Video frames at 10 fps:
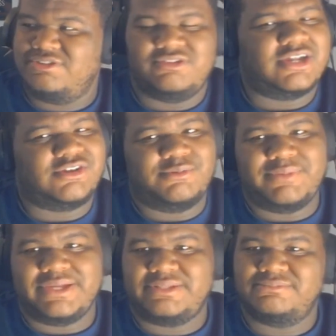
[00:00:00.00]
You gotta go
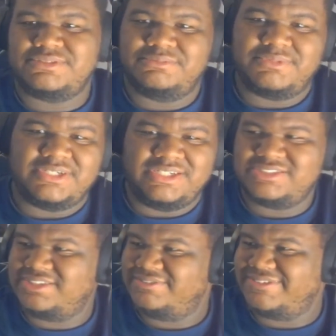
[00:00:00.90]
make them some money,
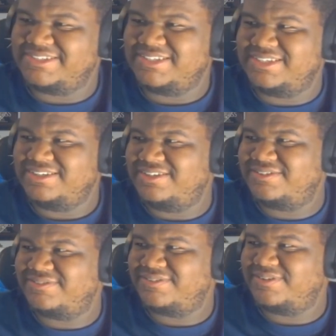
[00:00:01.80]
stuff like that,
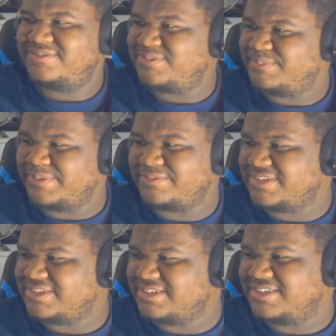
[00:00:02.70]
from
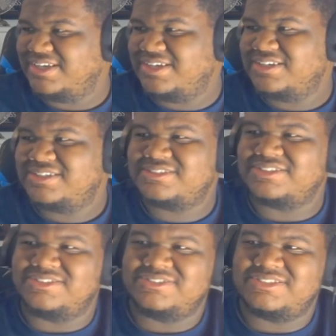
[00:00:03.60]
everything.
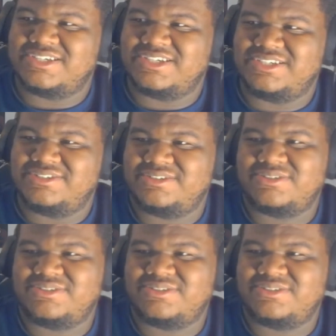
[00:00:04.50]
So it's like